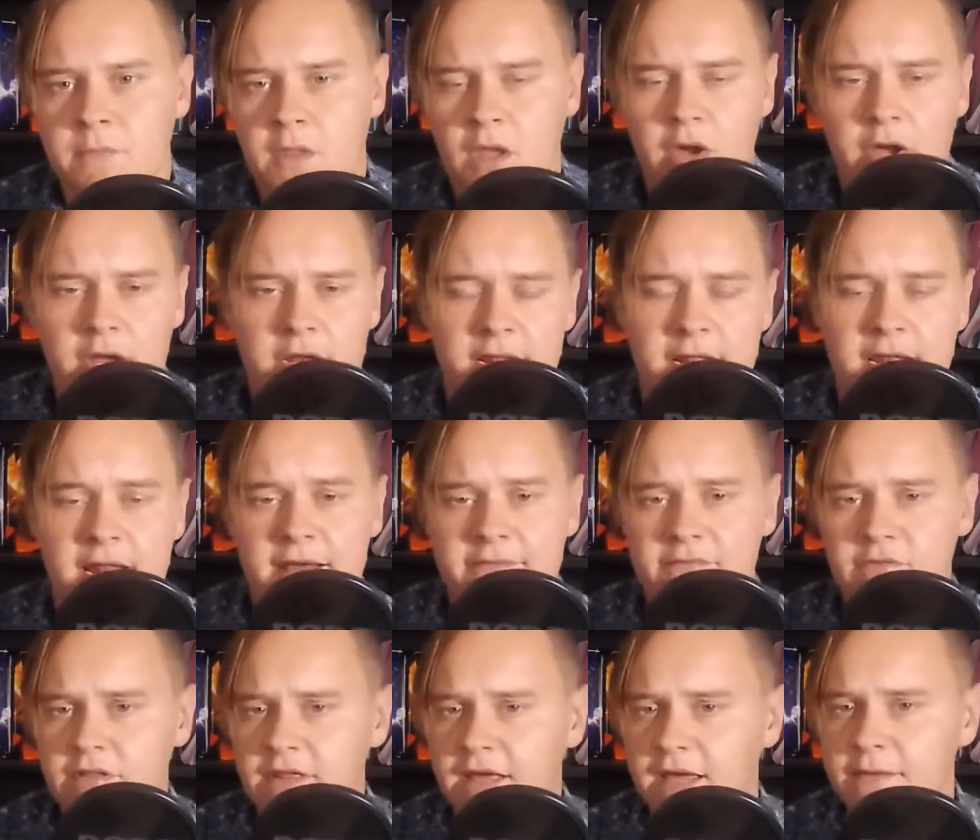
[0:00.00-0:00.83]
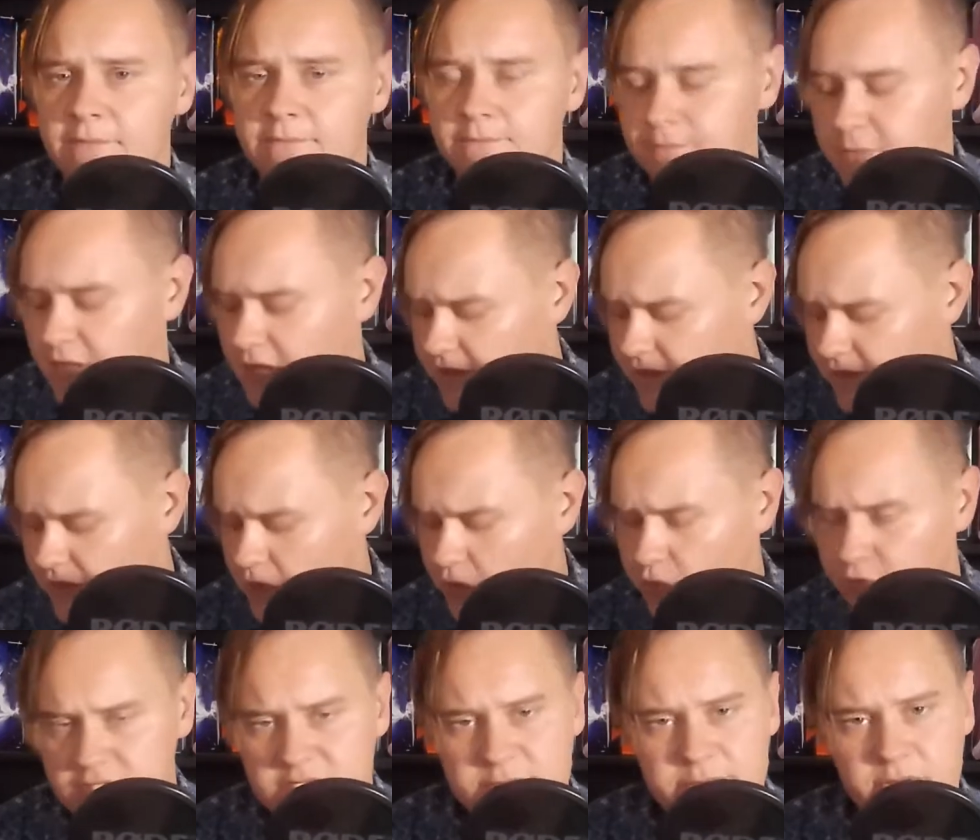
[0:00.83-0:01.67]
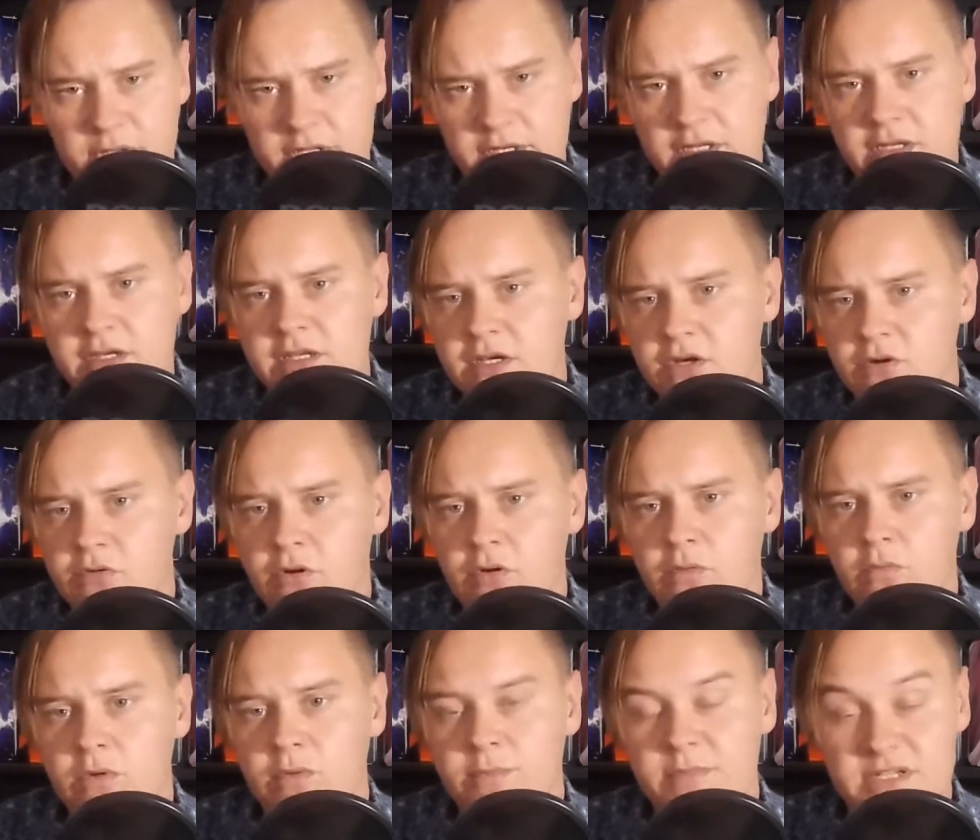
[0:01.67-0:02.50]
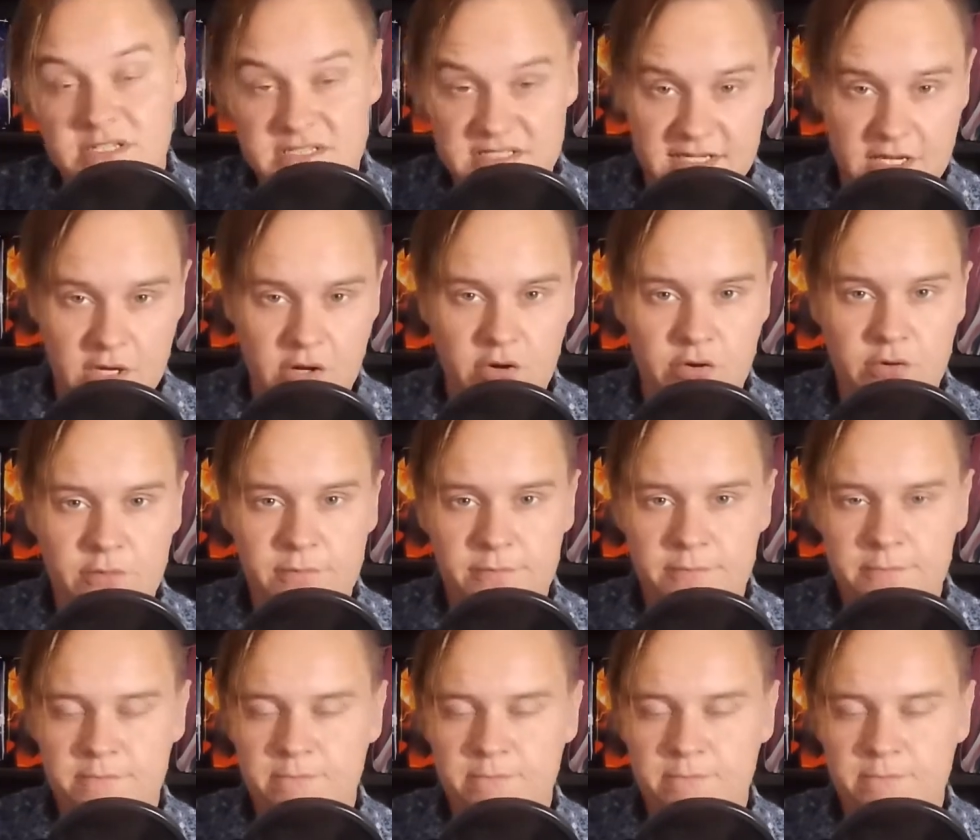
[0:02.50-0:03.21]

Alright, and after that, I think our resplendent hero would be Sigurd.